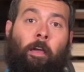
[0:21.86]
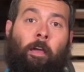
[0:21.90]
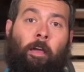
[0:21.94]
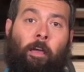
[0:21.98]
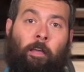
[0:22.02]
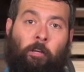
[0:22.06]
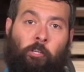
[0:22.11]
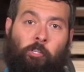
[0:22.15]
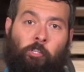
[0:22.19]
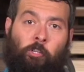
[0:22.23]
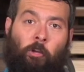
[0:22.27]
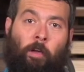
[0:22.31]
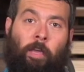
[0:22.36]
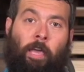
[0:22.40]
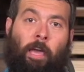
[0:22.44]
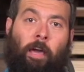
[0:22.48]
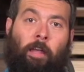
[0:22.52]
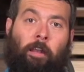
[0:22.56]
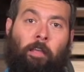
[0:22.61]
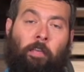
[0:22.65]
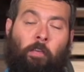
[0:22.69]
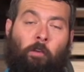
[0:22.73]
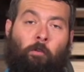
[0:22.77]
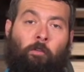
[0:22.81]
and show you how
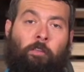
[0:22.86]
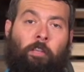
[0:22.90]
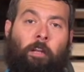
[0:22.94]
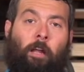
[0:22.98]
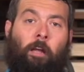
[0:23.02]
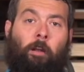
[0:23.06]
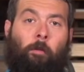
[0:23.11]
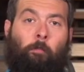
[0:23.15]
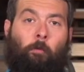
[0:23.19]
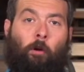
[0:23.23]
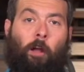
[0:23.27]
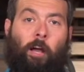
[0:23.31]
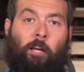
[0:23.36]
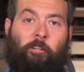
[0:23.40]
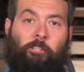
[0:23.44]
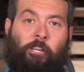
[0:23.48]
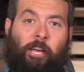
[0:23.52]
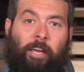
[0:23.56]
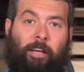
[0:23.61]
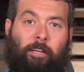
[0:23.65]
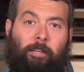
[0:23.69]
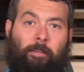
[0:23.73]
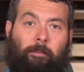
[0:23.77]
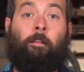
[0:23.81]
to use it on a
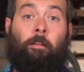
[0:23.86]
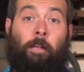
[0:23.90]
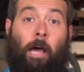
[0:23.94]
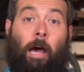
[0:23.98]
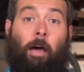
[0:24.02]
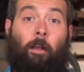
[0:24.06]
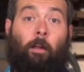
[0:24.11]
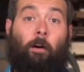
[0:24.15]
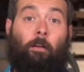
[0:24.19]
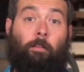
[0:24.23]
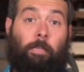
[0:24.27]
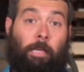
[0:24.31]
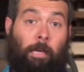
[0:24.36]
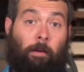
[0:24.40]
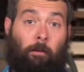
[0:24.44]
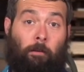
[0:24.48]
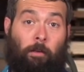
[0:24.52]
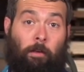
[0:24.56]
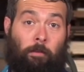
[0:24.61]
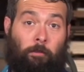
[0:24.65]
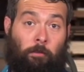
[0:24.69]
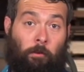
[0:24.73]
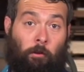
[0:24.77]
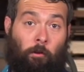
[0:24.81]
project. Not all nail
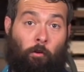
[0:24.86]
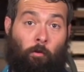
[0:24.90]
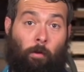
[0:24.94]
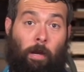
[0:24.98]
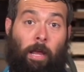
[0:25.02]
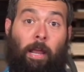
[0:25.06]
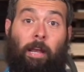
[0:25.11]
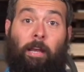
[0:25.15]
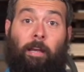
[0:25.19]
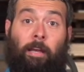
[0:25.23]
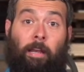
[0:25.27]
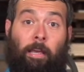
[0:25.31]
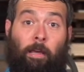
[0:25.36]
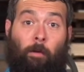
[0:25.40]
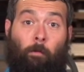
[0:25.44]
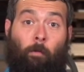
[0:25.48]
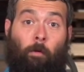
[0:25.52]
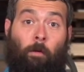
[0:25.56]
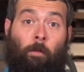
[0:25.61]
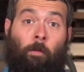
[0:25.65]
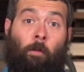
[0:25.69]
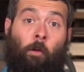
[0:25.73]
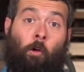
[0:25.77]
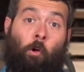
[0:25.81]
guns are created
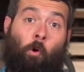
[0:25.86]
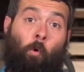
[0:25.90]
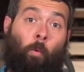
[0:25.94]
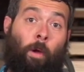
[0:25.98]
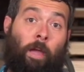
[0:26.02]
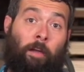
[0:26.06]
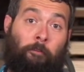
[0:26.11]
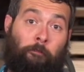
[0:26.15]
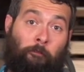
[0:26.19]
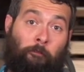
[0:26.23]
equal. We have